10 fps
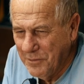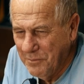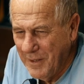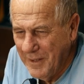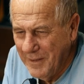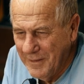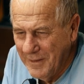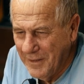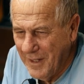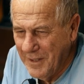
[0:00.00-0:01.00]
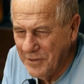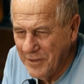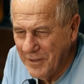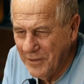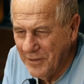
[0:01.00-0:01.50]
than me, guys
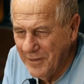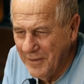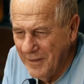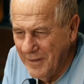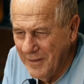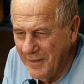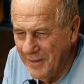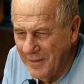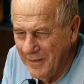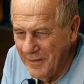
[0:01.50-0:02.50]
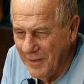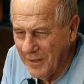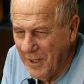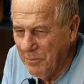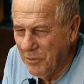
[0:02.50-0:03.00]
that could, a
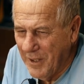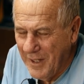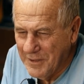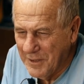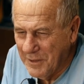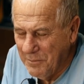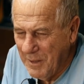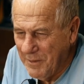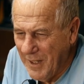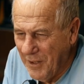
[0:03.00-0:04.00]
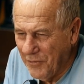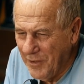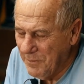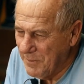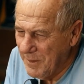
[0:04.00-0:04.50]
couple guys that could maybe
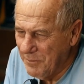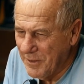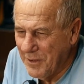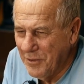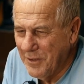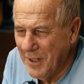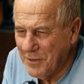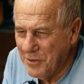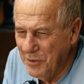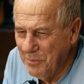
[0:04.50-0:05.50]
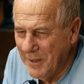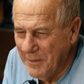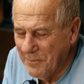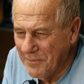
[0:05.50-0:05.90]
outthink me, but they couldn't outshoot me.